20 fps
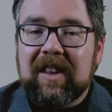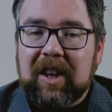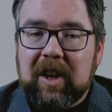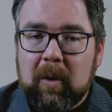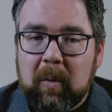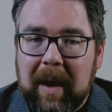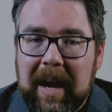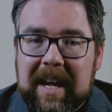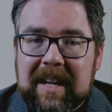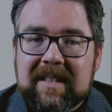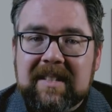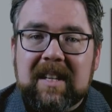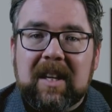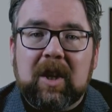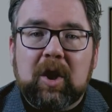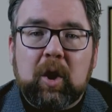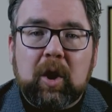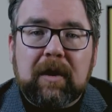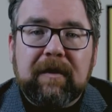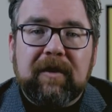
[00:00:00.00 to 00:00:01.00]
the US
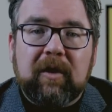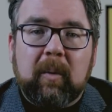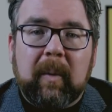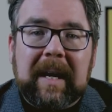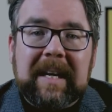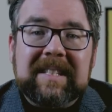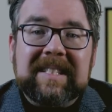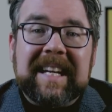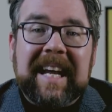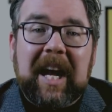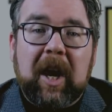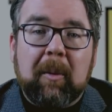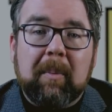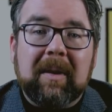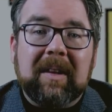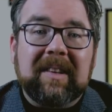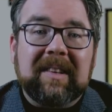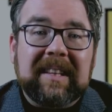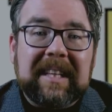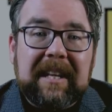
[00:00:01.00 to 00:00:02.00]
looked for ways to
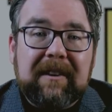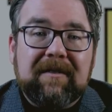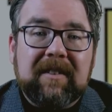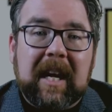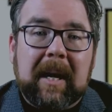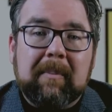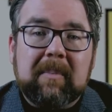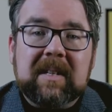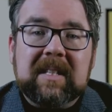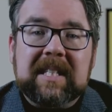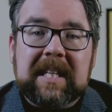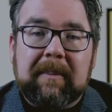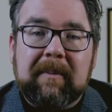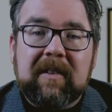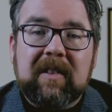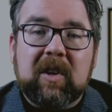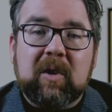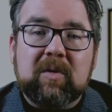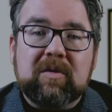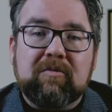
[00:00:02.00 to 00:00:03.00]
help lift up
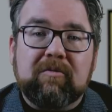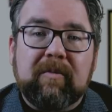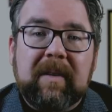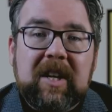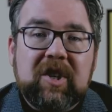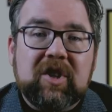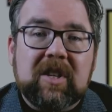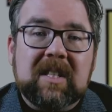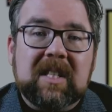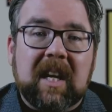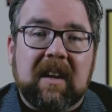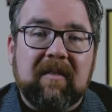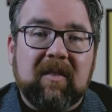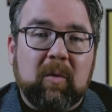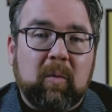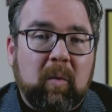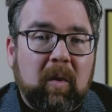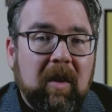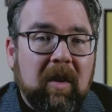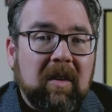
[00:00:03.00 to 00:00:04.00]
some of those regions of
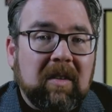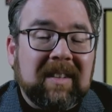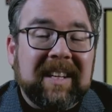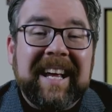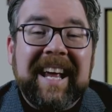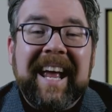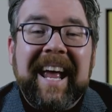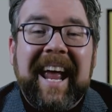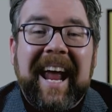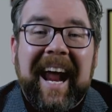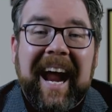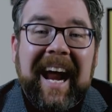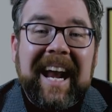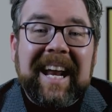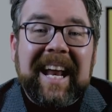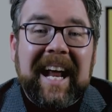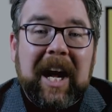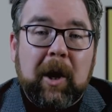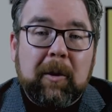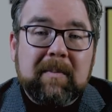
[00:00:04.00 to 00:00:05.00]
the world
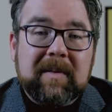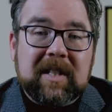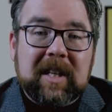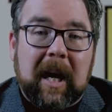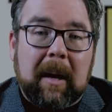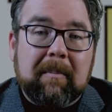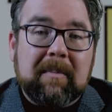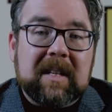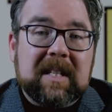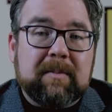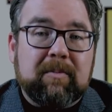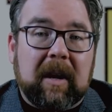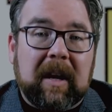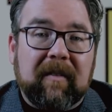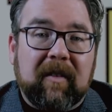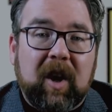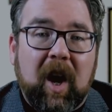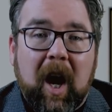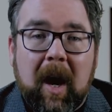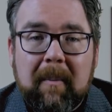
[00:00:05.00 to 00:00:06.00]
and help stop the spread
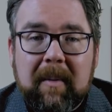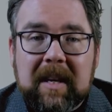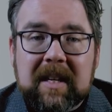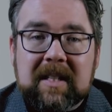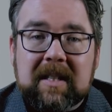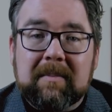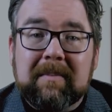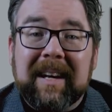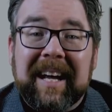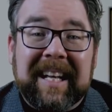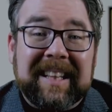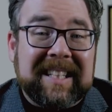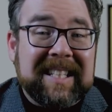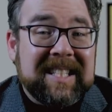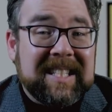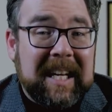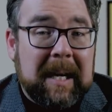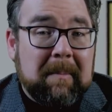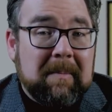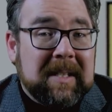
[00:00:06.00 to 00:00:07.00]
of communism at the
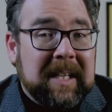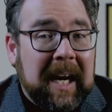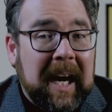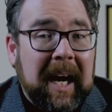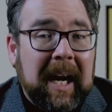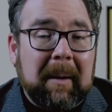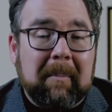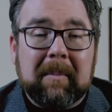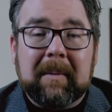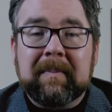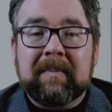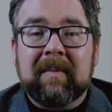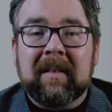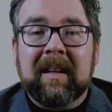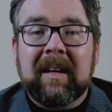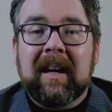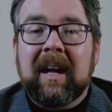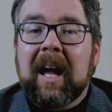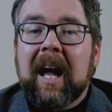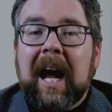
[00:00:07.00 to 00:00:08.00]
same time.
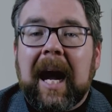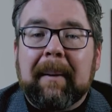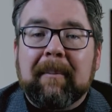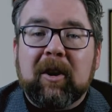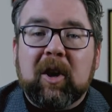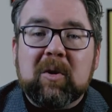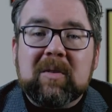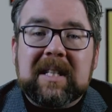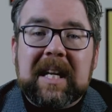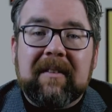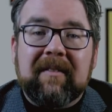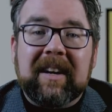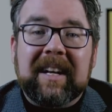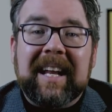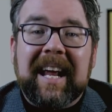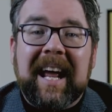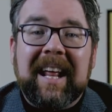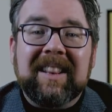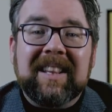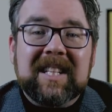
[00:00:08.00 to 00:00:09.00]
I'm your host
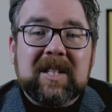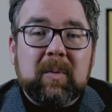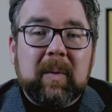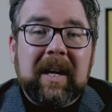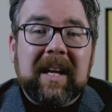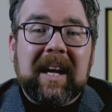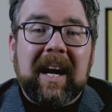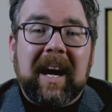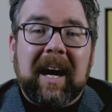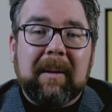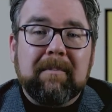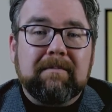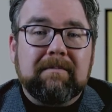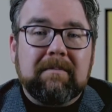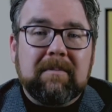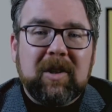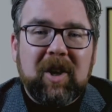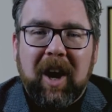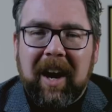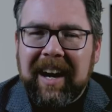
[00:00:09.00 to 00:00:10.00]
David, and this week I'm
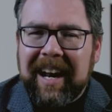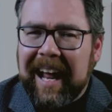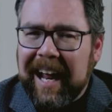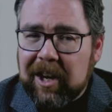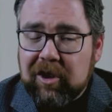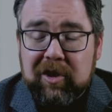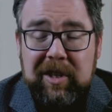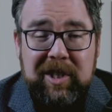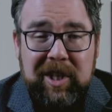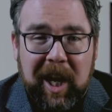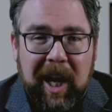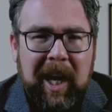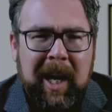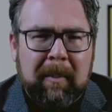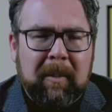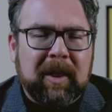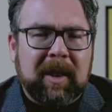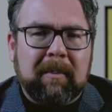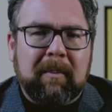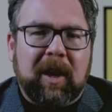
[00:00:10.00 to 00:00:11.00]
not actually
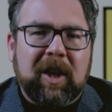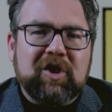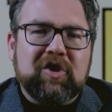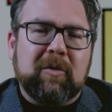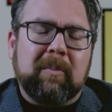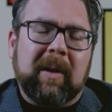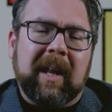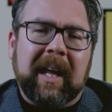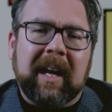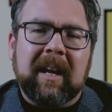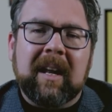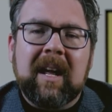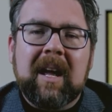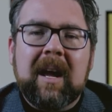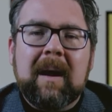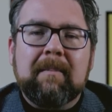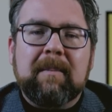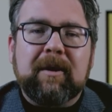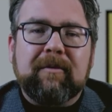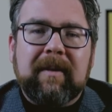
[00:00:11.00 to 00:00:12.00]
talking about the Marshall Plan,
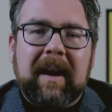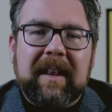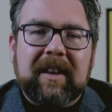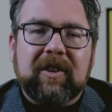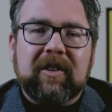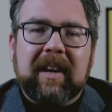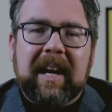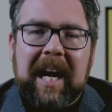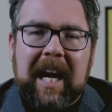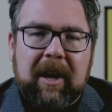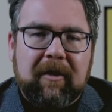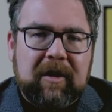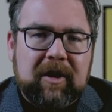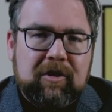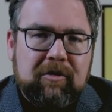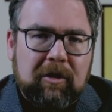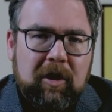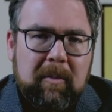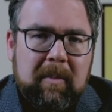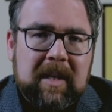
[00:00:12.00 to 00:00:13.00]
but rather
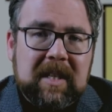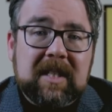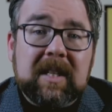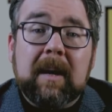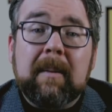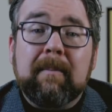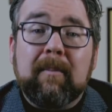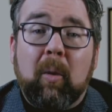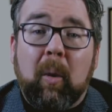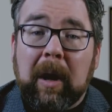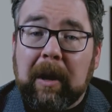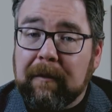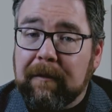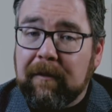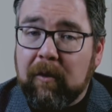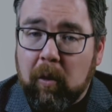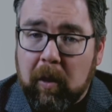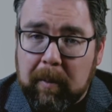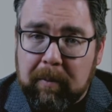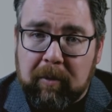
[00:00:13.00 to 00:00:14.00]
Harry Truman's Point
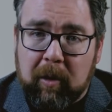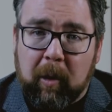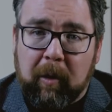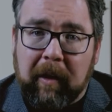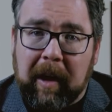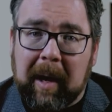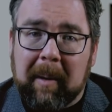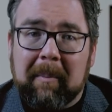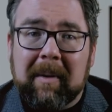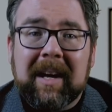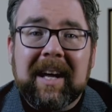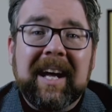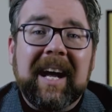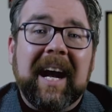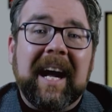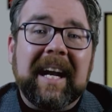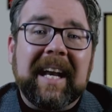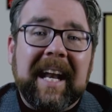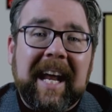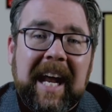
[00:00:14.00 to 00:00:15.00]
4 program,
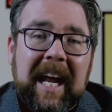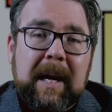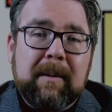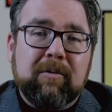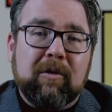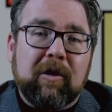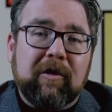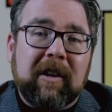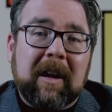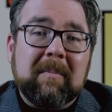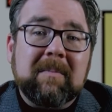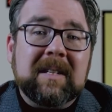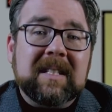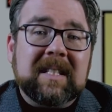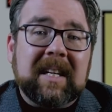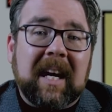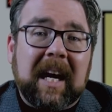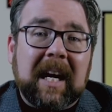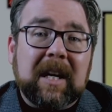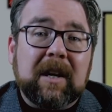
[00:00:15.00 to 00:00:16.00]
an aid program
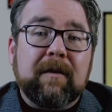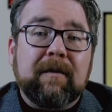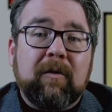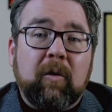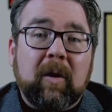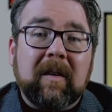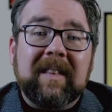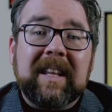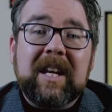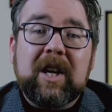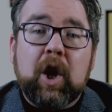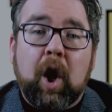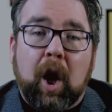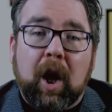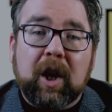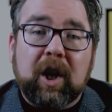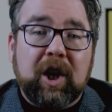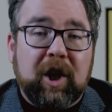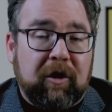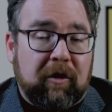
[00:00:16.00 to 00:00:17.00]
designed for the
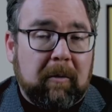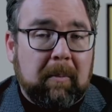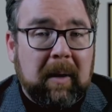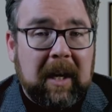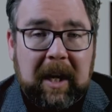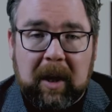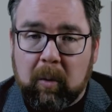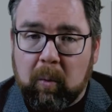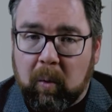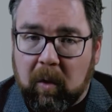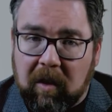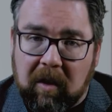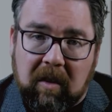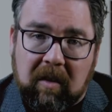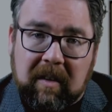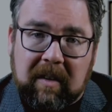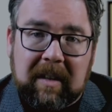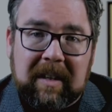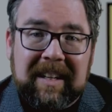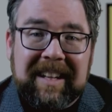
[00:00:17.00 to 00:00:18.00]
non-European
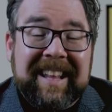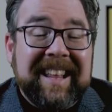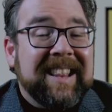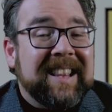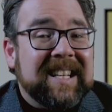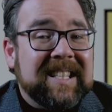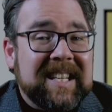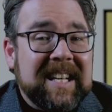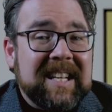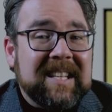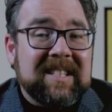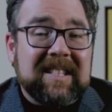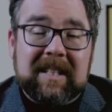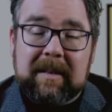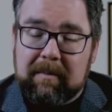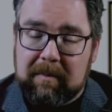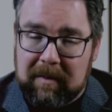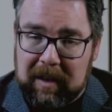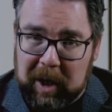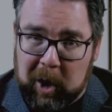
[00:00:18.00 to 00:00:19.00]
world. This
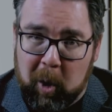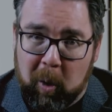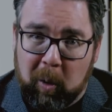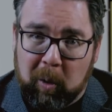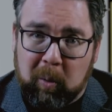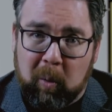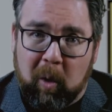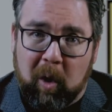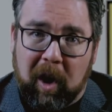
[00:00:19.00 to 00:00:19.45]
is the Cold